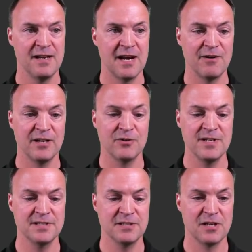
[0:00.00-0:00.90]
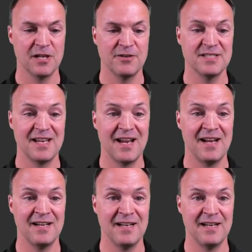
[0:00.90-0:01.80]
now I increase the tolerance
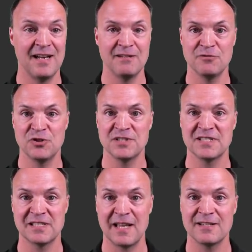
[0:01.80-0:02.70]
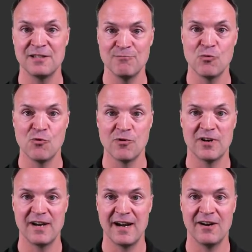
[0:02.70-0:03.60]
and it just selected
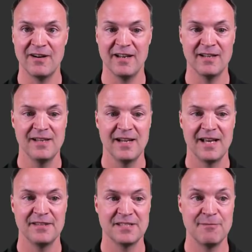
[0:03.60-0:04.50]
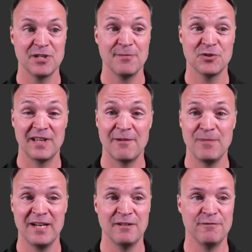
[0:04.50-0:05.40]
more area at the same time. So
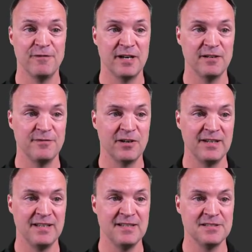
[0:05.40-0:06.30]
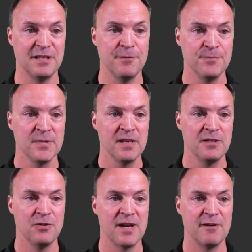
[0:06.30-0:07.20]
that made it very, very easy
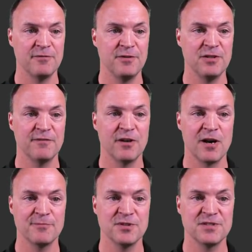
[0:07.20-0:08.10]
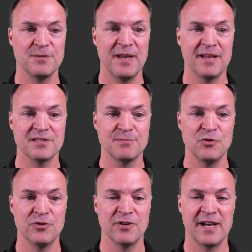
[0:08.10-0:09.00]
you have a few different options to make it
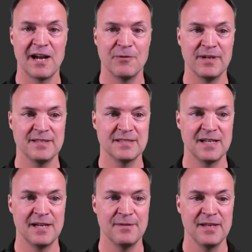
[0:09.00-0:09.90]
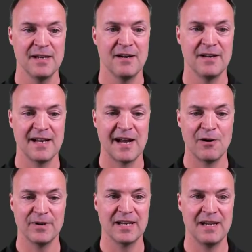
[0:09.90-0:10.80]
smoother on how it uh, on
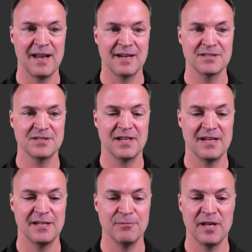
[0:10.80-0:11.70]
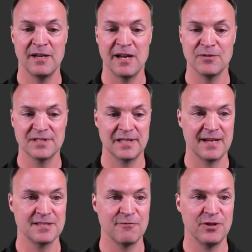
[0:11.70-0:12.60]
how it connects uh, and how it
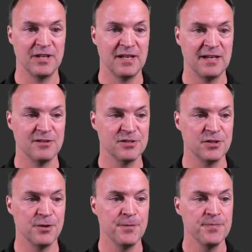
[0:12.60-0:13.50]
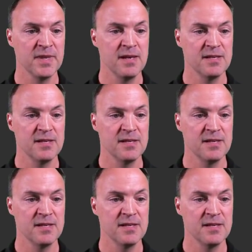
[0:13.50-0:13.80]
selects everything here too.